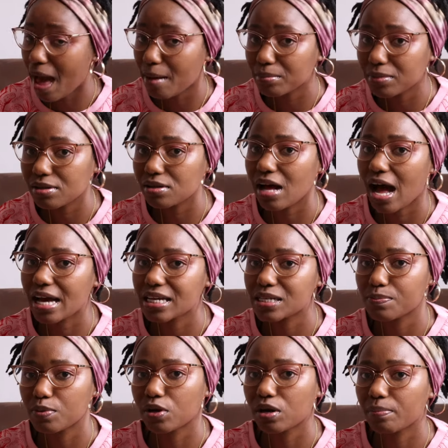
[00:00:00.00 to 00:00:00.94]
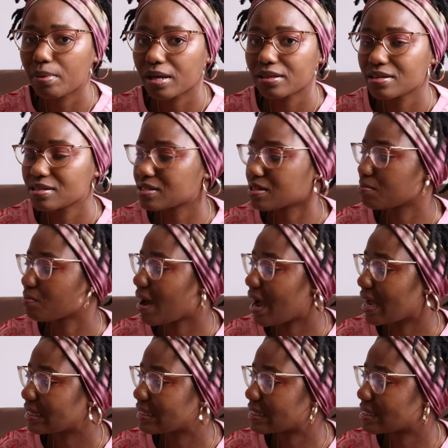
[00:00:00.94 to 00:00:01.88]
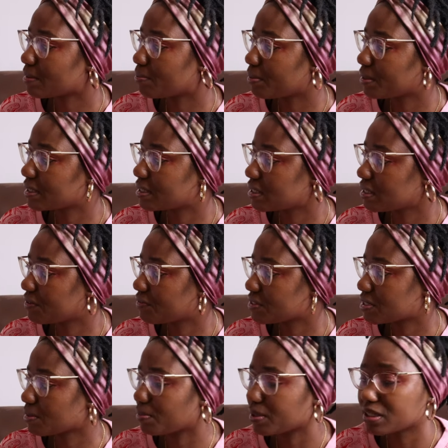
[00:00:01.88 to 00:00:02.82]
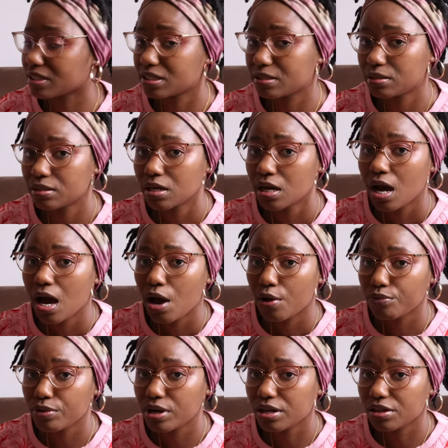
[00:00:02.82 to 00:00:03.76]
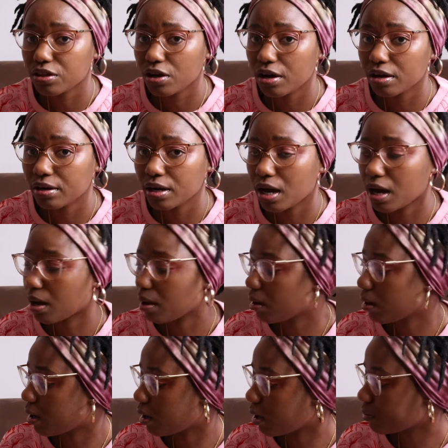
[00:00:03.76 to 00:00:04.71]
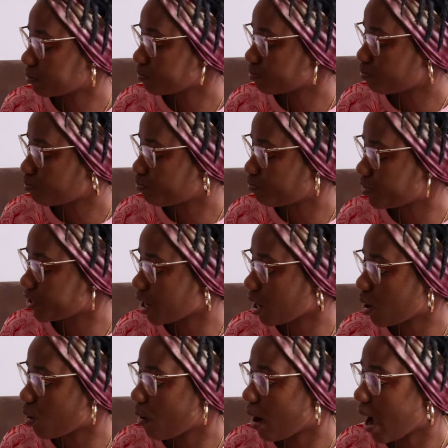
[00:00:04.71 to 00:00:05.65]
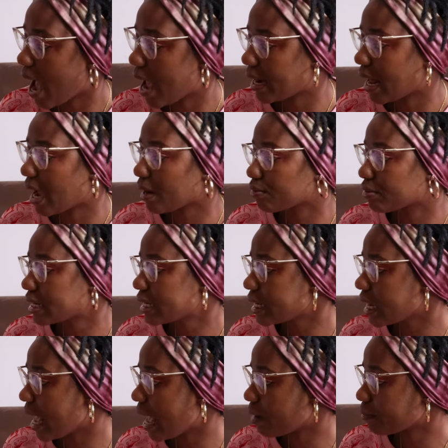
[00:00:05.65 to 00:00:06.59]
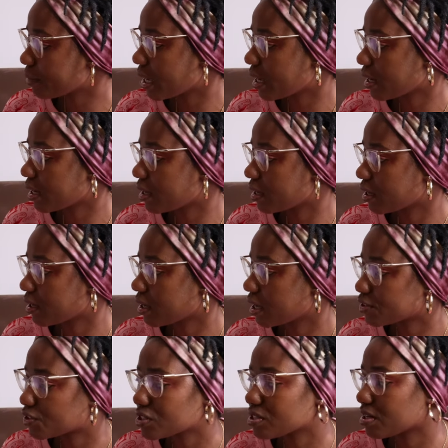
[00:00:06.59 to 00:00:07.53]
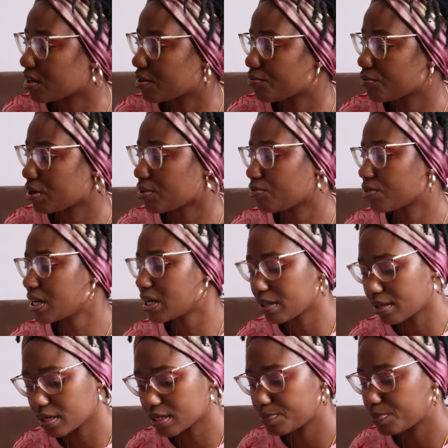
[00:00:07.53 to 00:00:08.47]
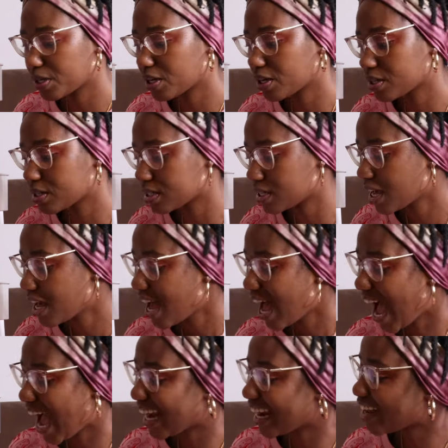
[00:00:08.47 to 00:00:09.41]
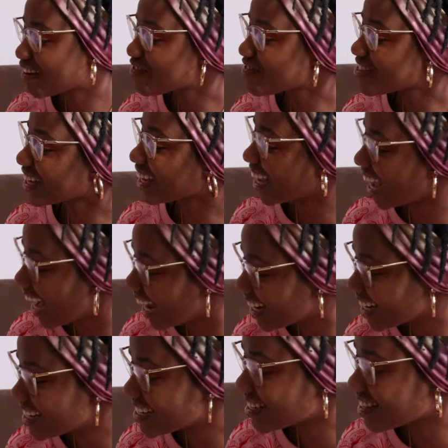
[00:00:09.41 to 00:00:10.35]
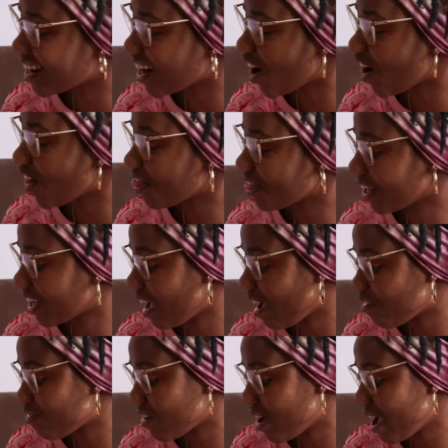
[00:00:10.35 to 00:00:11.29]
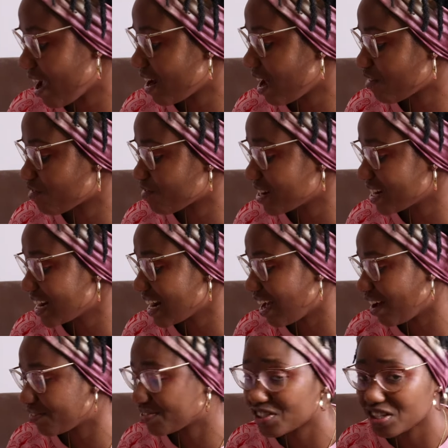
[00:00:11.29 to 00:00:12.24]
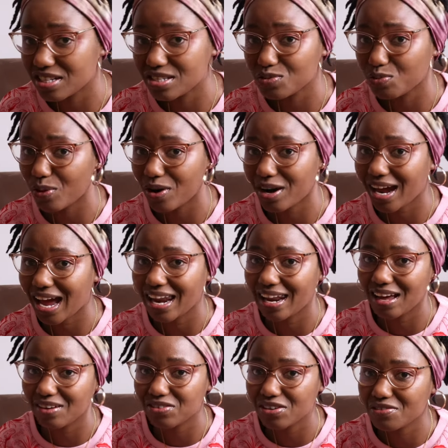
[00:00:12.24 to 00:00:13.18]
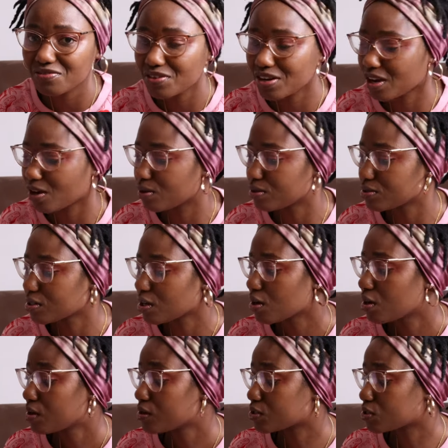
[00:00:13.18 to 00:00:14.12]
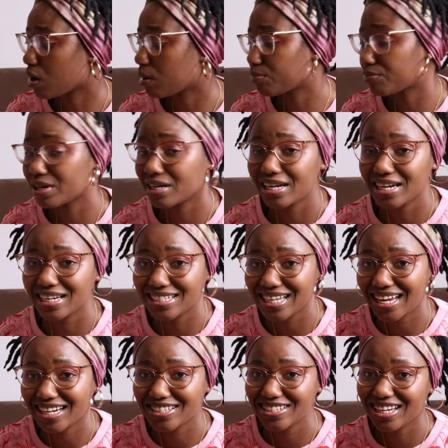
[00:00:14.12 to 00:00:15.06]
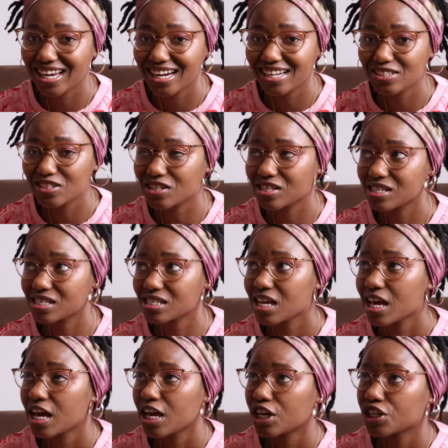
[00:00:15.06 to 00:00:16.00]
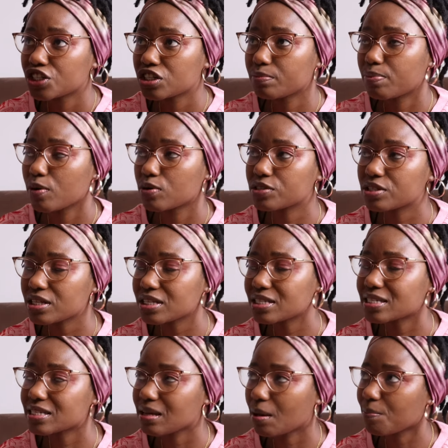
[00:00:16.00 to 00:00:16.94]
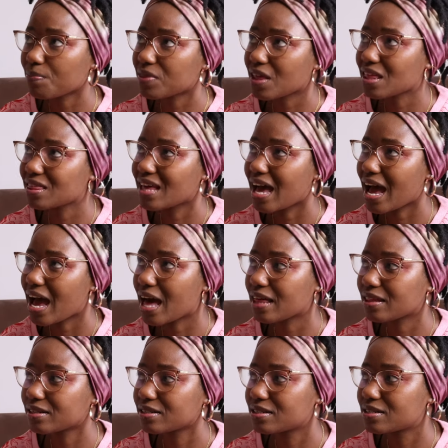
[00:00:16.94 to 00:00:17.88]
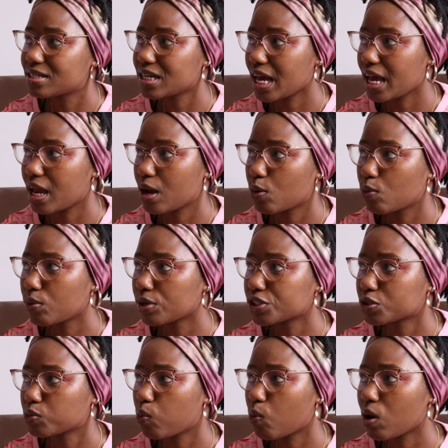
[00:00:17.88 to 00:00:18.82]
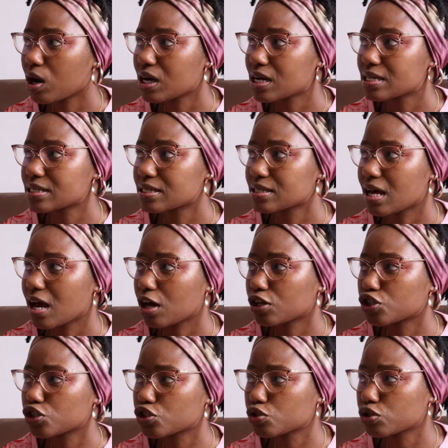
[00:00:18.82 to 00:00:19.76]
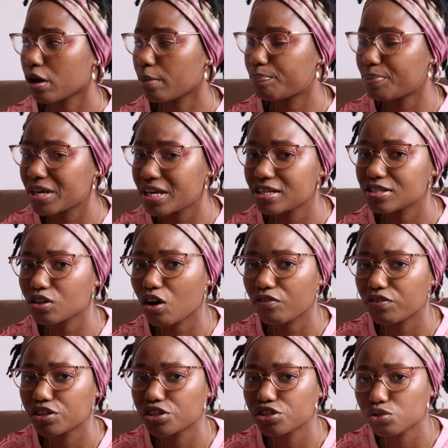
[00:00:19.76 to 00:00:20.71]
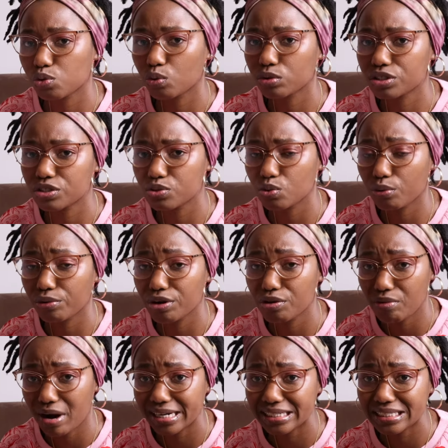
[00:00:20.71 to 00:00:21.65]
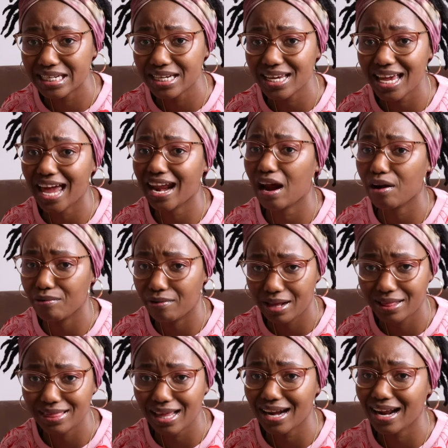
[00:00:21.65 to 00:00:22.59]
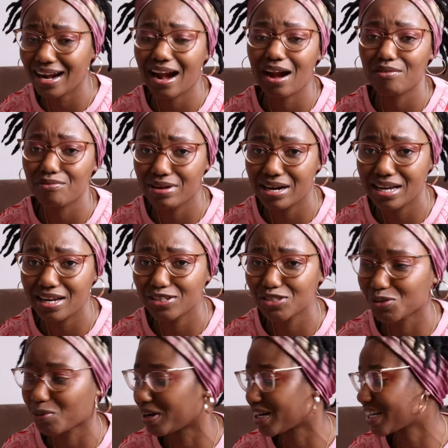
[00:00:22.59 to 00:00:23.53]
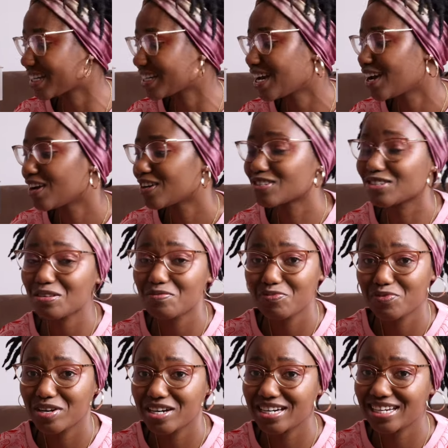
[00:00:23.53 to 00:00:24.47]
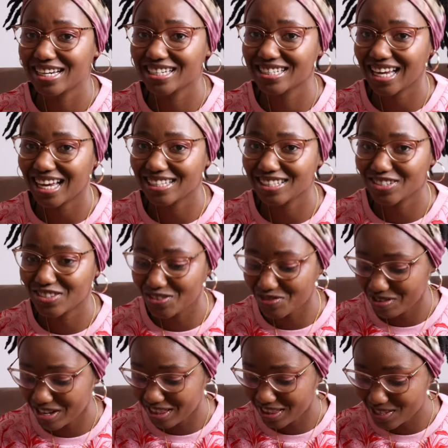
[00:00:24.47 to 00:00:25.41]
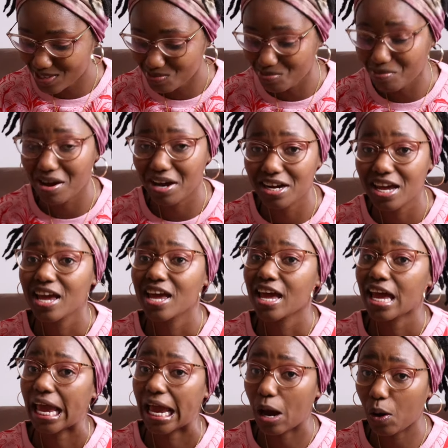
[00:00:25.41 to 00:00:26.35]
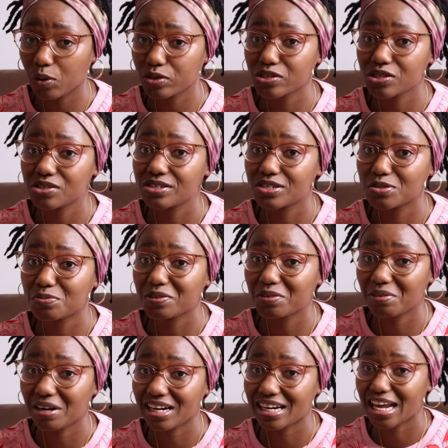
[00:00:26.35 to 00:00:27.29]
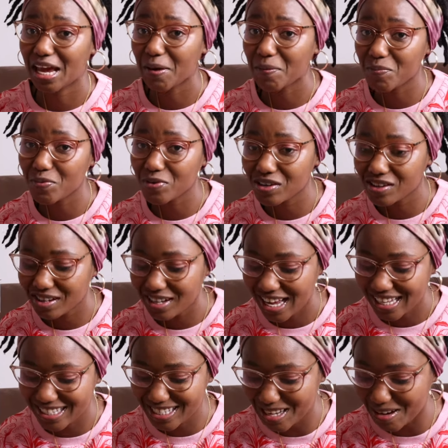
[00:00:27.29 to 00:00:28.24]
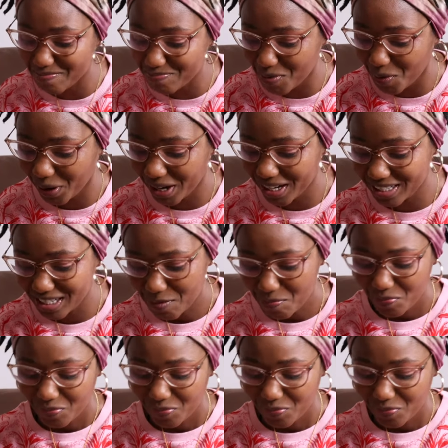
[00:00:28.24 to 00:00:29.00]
Campbell. I spoke about this in my disability visibility readathon video, and I really am getting interested in reading this because I love the colors that are on the cover and I really love Jen's work. I love her videos, so I'm really excited to get into this. She posted something the other day which was a piece of her short story writing, and I read that and I really enjoyed it, so I'm really excited to read this one. Also needs to be read in April at some point.